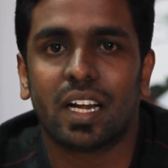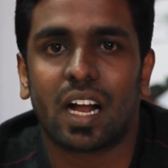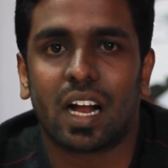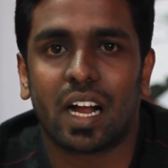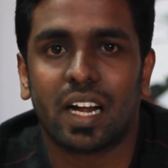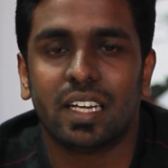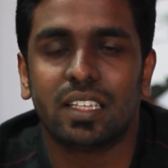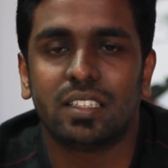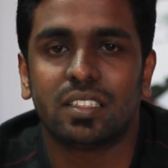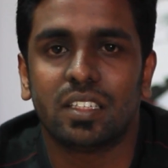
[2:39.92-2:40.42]

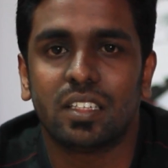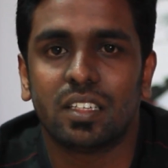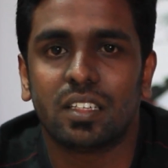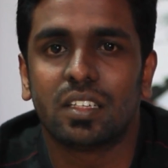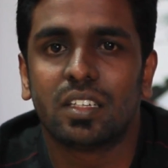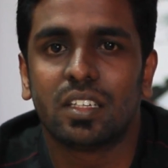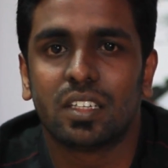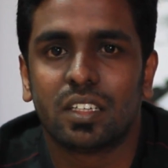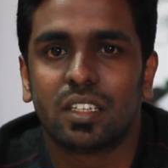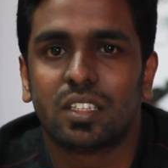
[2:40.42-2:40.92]
IDC
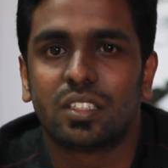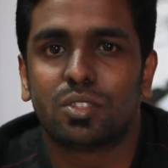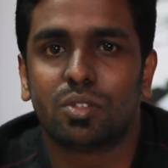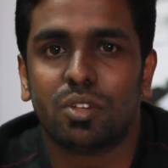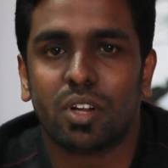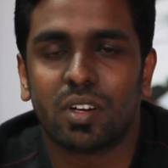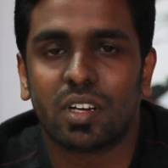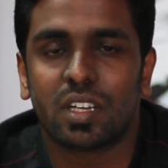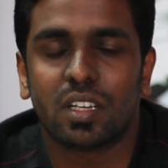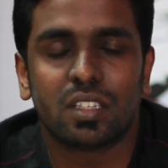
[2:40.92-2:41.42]

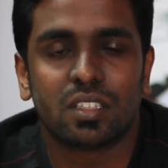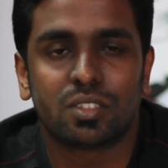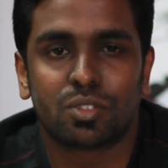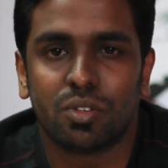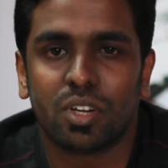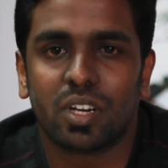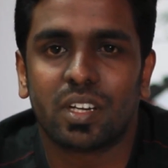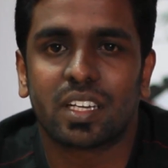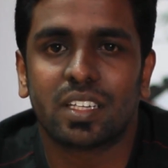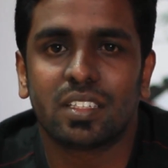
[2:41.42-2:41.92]

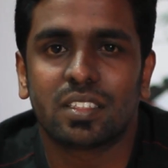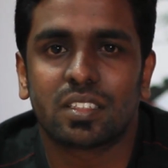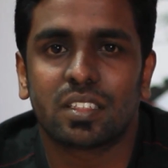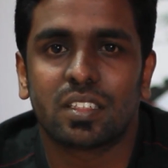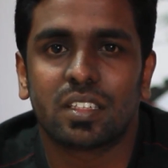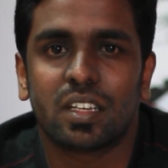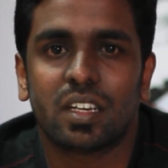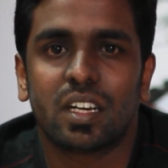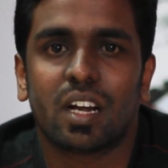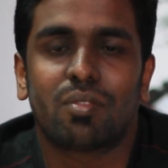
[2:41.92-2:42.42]
studio test.
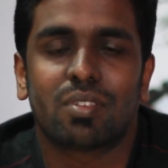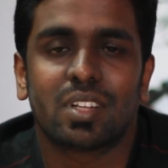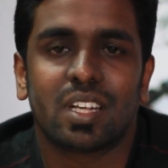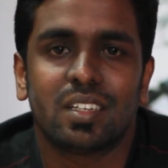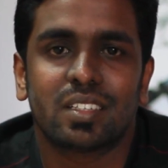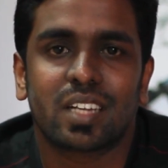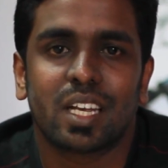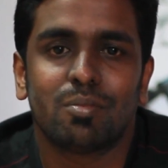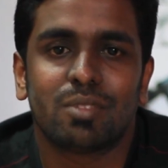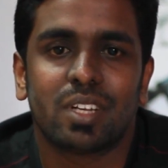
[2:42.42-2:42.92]
And after
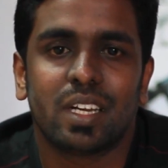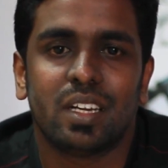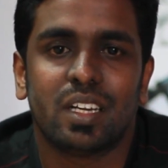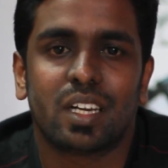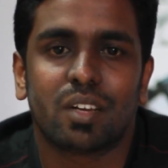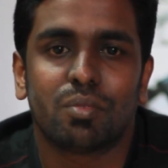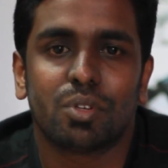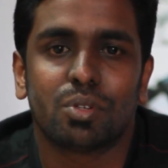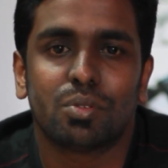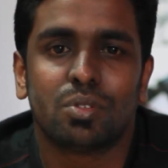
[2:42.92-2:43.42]
that came the
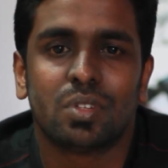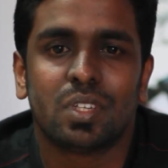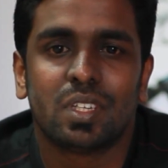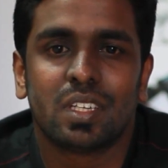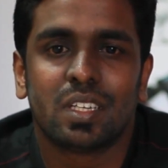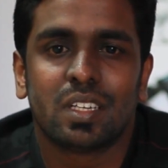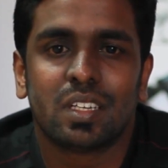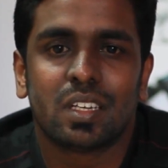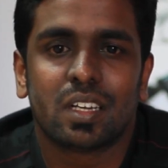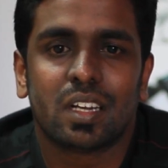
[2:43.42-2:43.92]
interview,
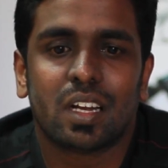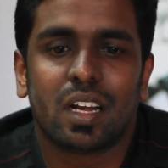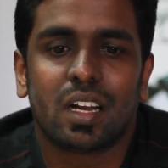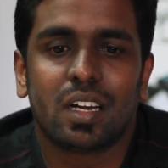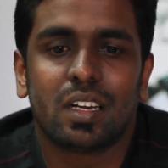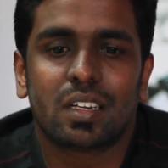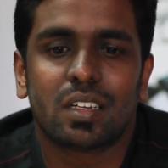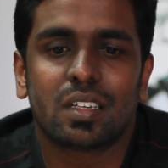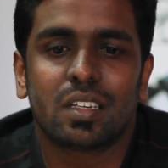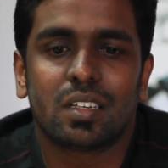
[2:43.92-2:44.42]

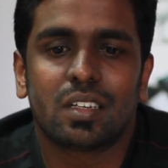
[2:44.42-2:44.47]
and